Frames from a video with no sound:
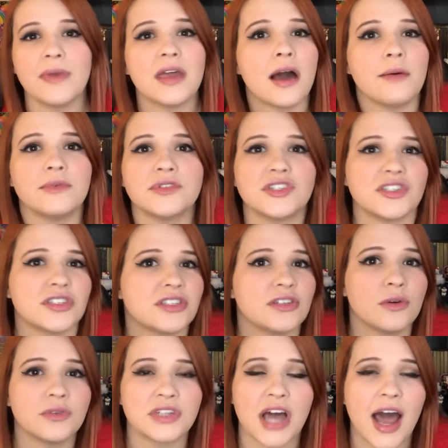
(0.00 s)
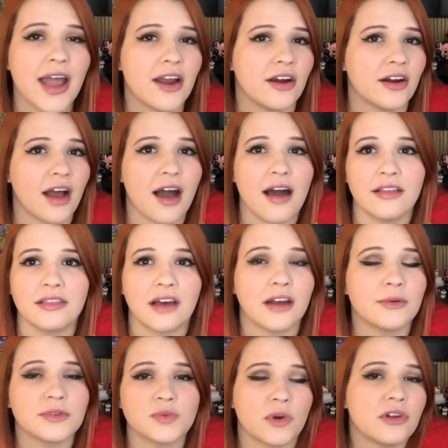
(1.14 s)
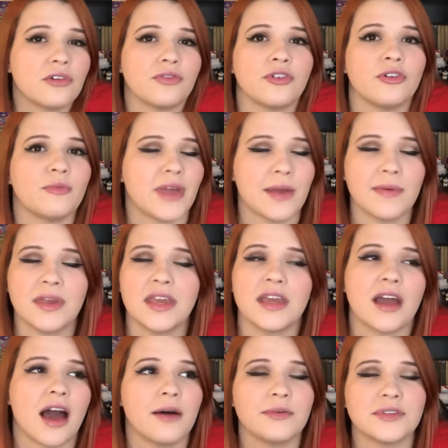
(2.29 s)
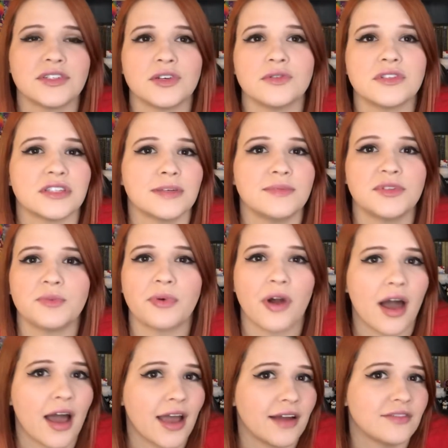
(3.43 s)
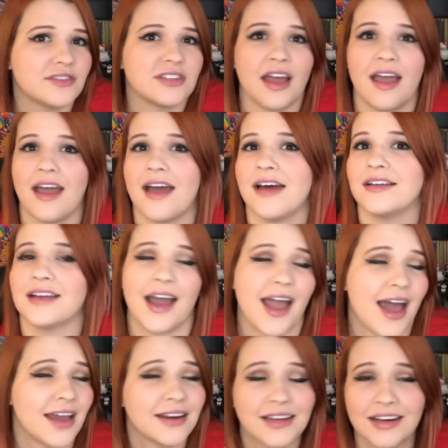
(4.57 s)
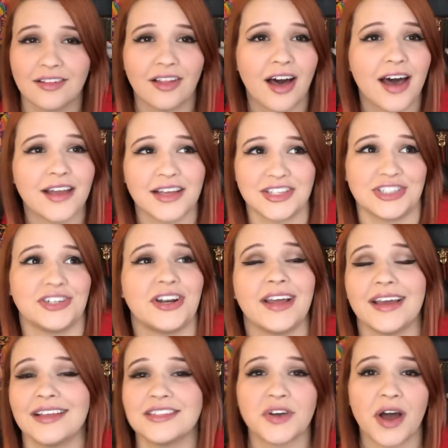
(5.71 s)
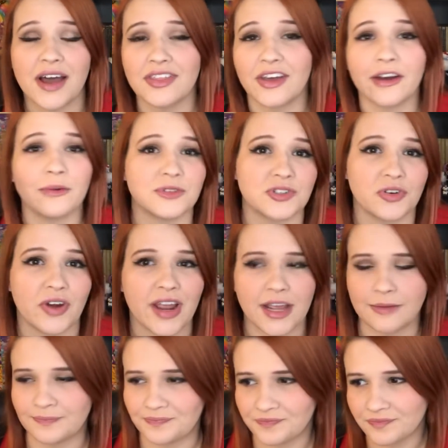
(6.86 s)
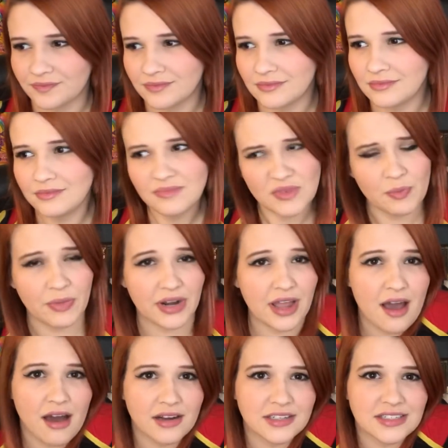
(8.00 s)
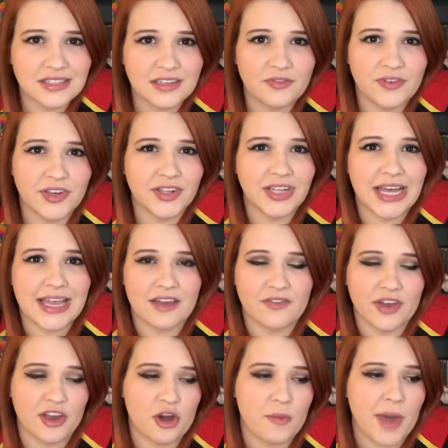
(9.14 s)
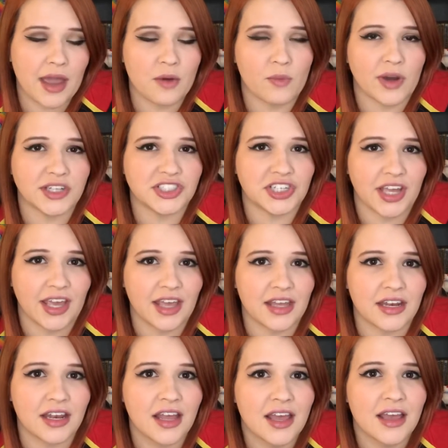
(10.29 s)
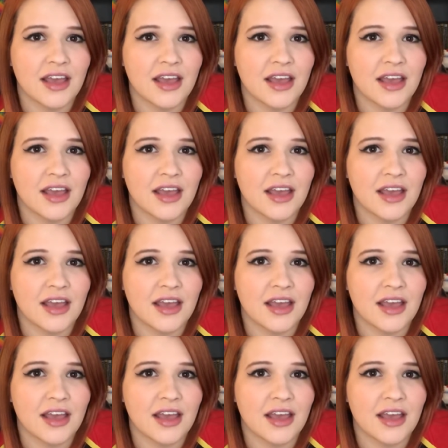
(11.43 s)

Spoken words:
I was just so tired, I thought it was wonderful. Maybe I was so sleep deprived and I hadn't eaten a lot yesterday, so I thought it was great. But I honestly feel like if I go back and watch it again,